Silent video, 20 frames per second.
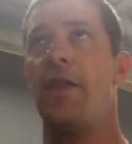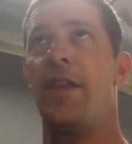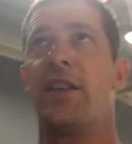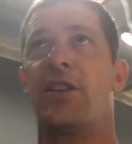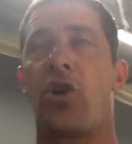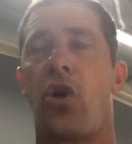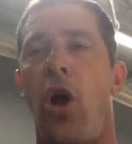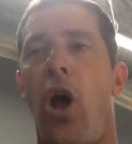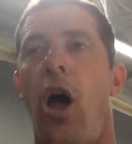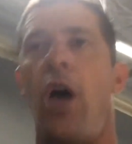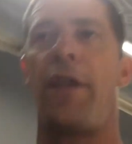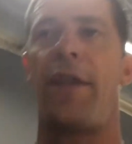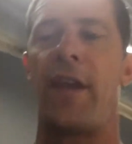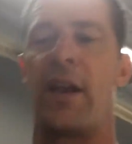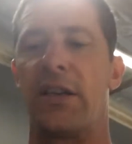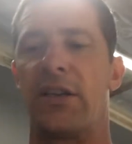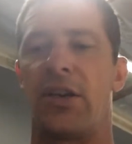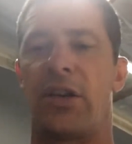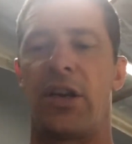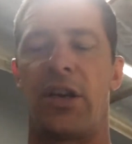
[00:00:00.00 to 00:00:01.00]
These are all
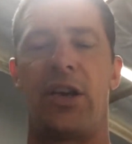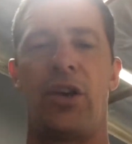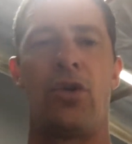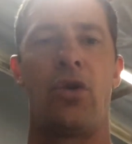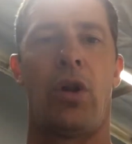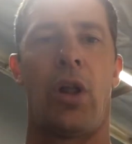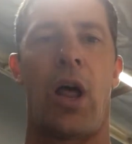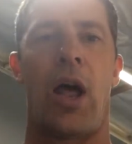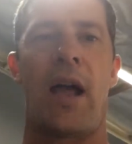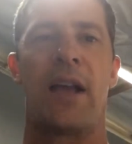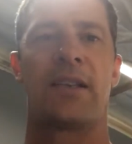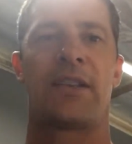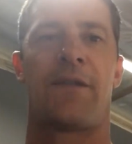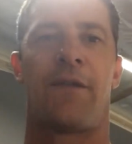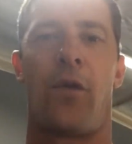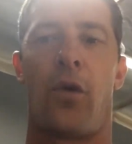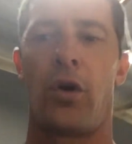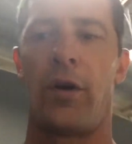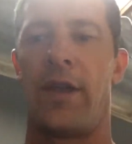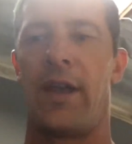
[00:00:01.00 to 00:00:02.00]
things you could
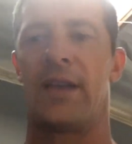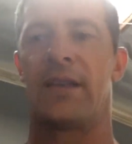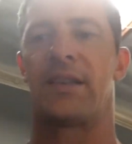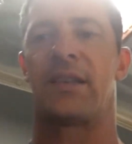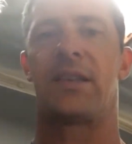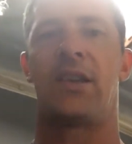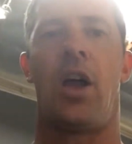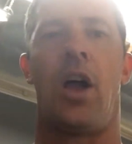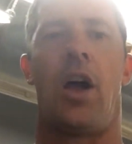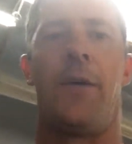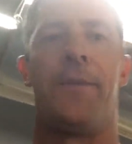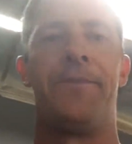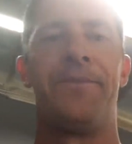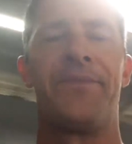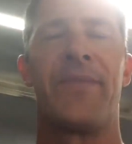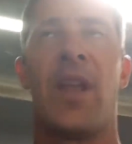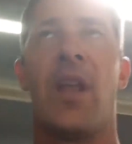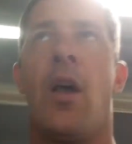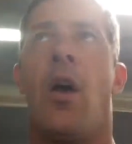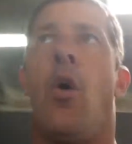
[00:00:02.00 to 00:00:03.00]
utilize for this. So
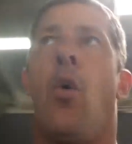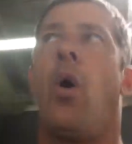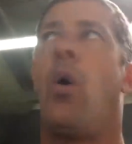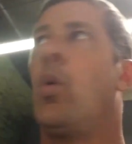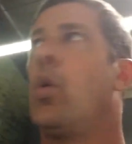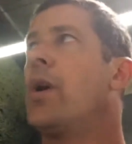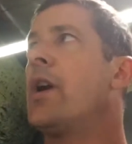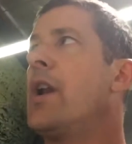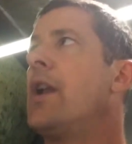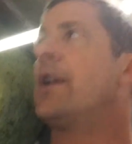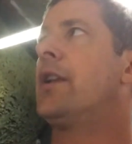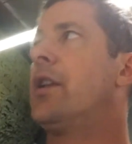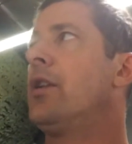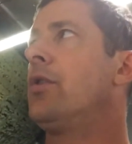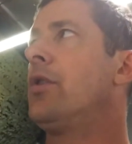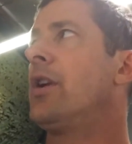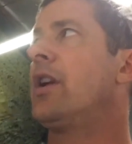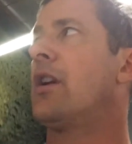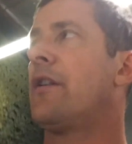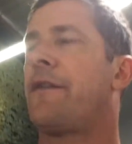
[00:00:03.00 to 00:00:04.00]
what we're going to
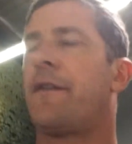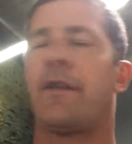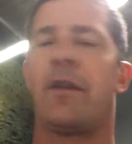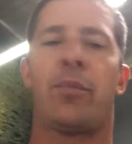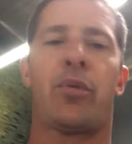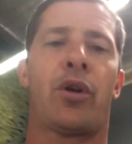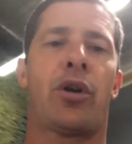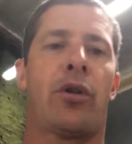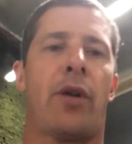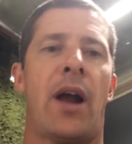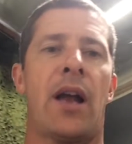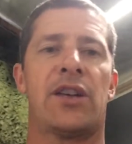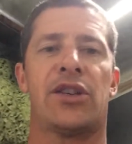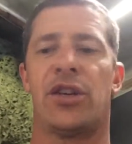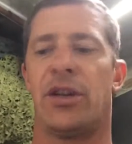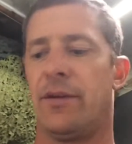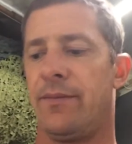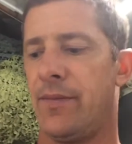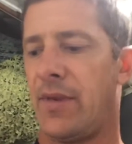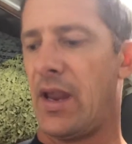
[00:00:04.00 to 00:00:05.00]
do here for the
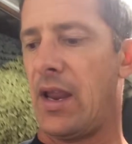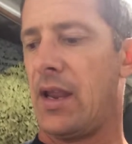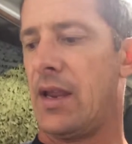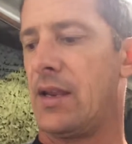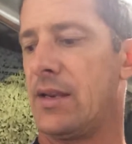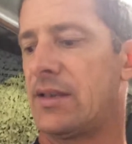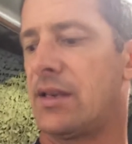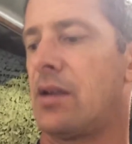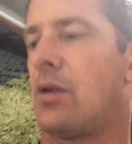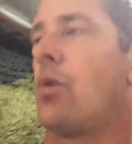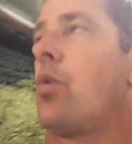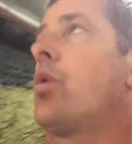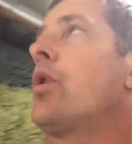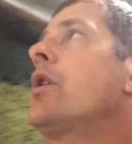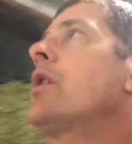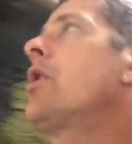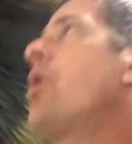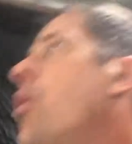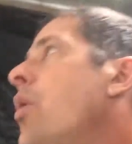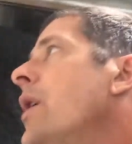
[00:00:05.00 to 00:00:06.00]
progression is
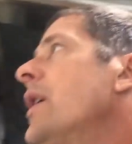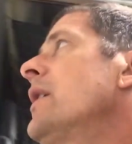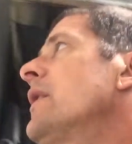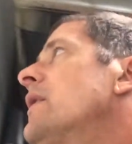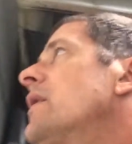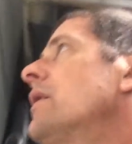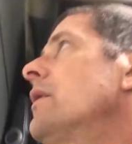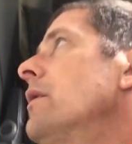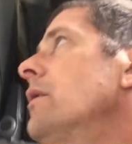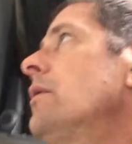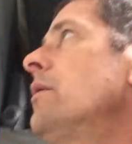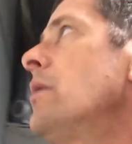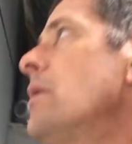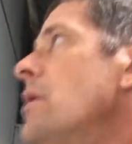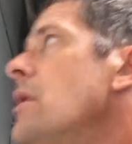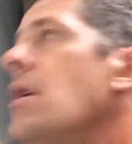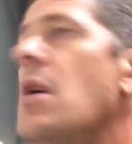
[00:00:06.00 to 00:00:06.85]
we're going to,